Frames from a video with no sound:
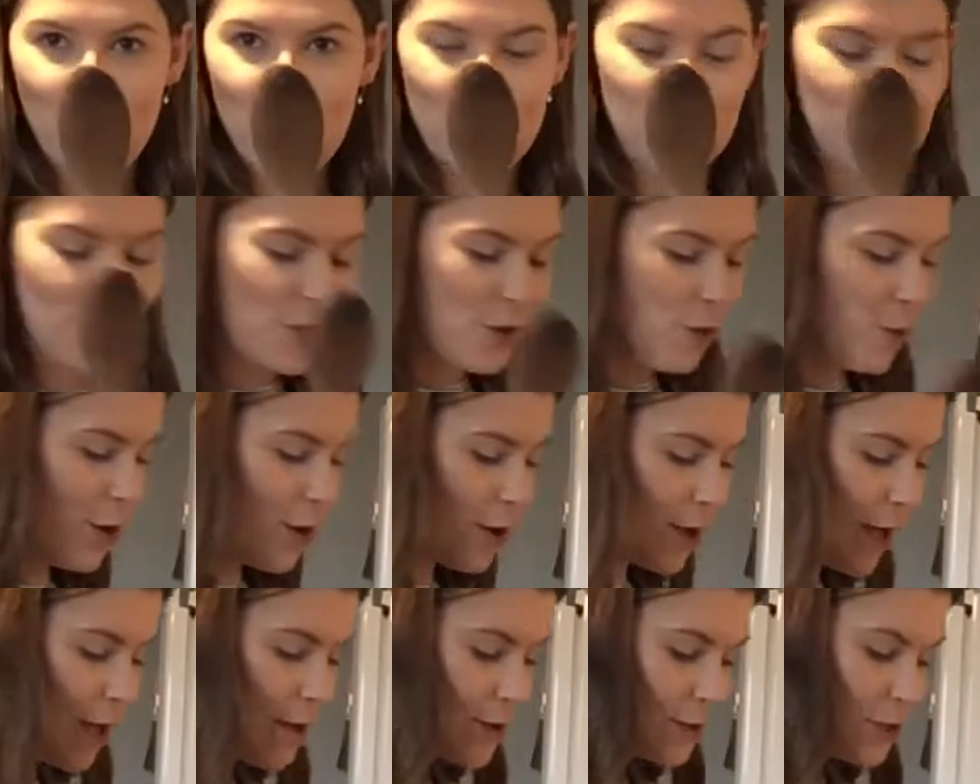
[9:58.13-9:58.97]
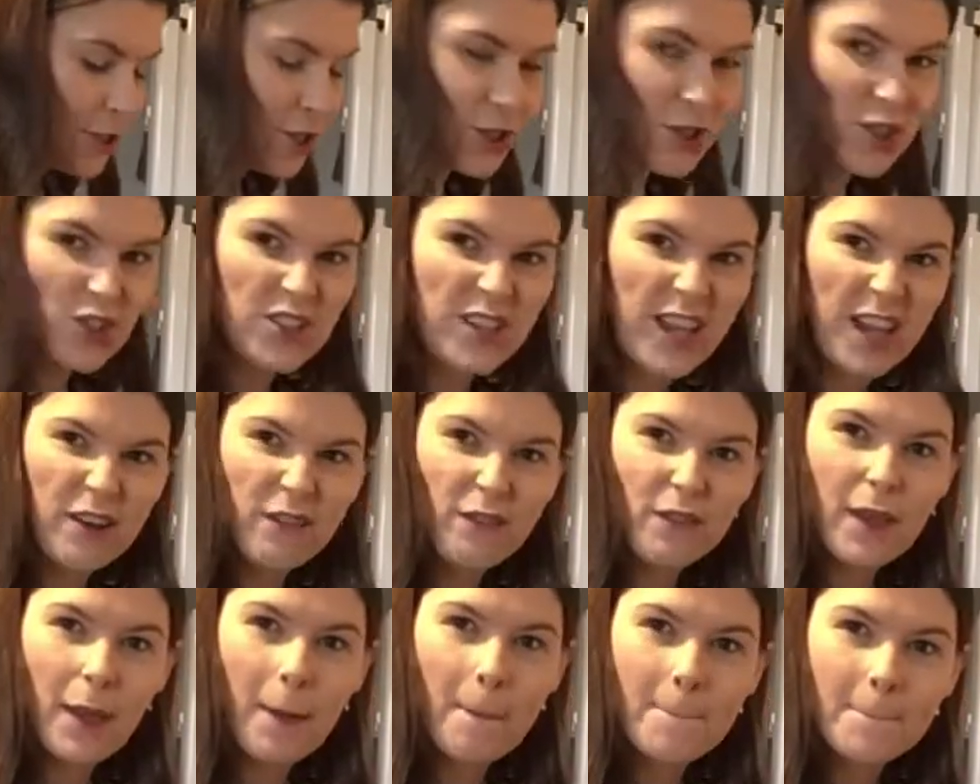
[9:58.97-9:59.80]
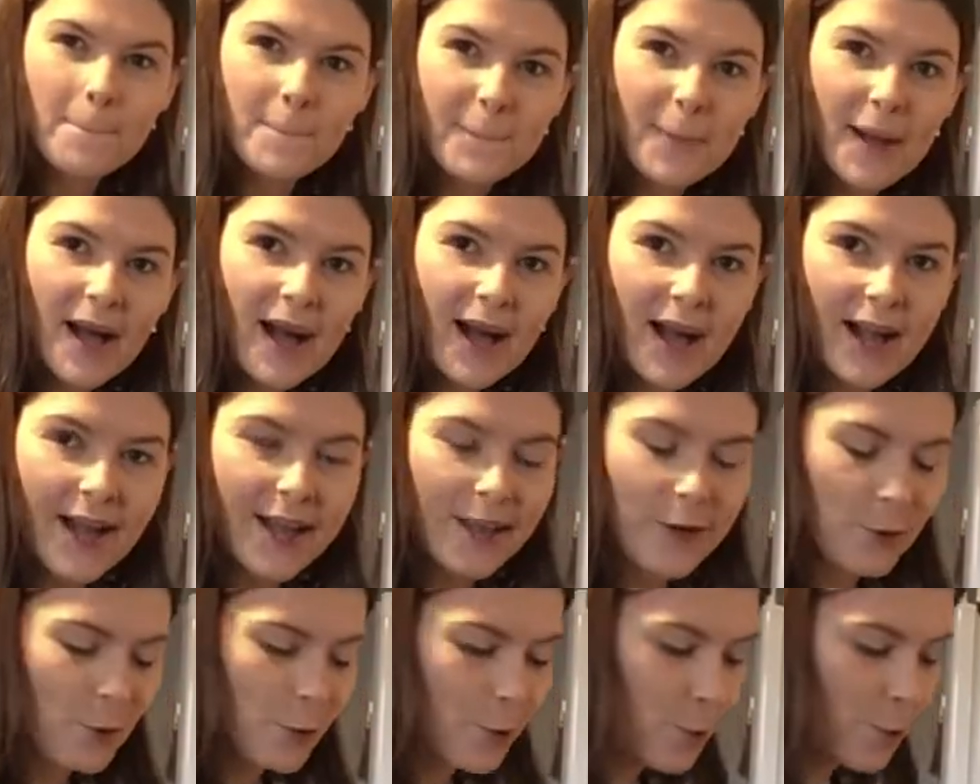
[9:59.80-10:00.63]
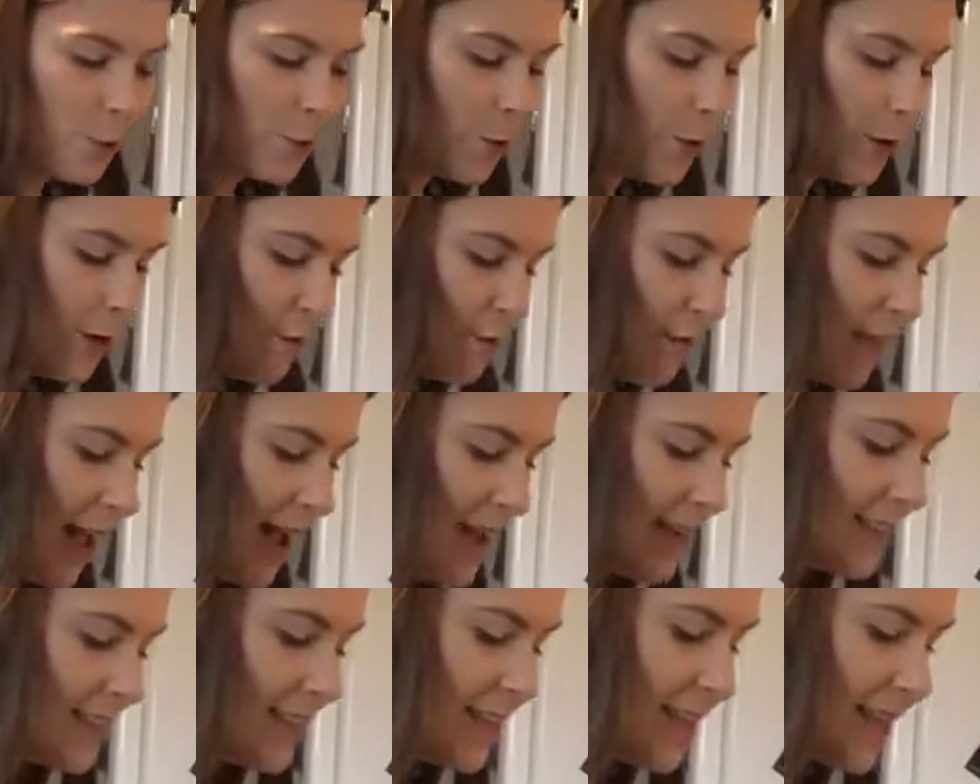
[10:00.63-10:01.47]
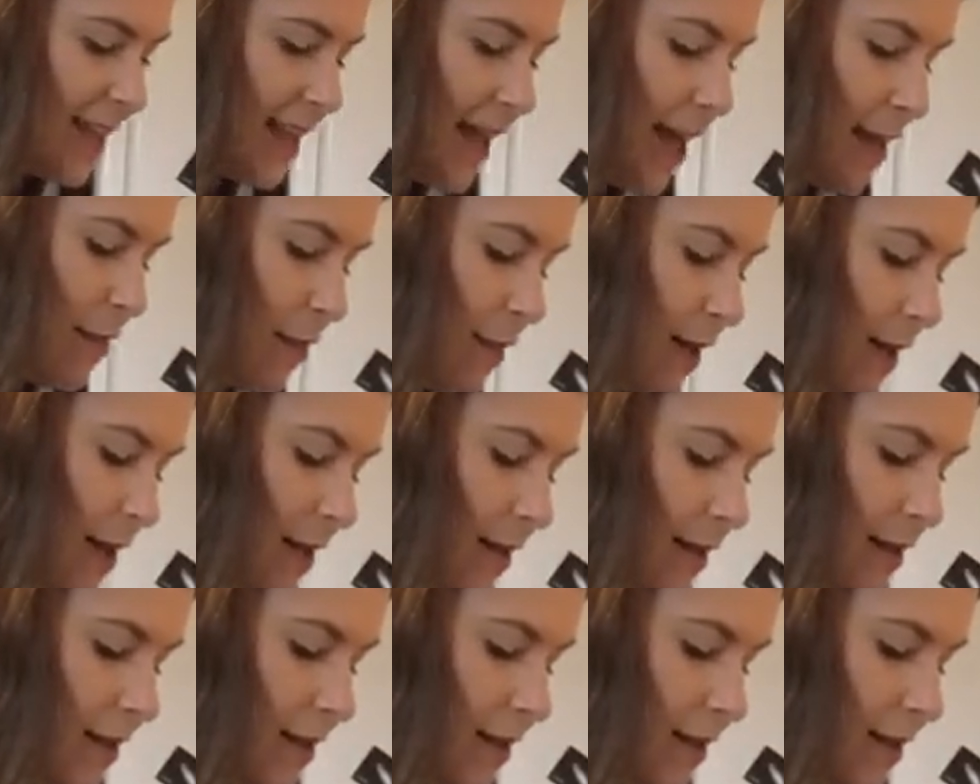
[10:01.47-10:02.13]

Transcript: you are going to just kind of combine all of that together.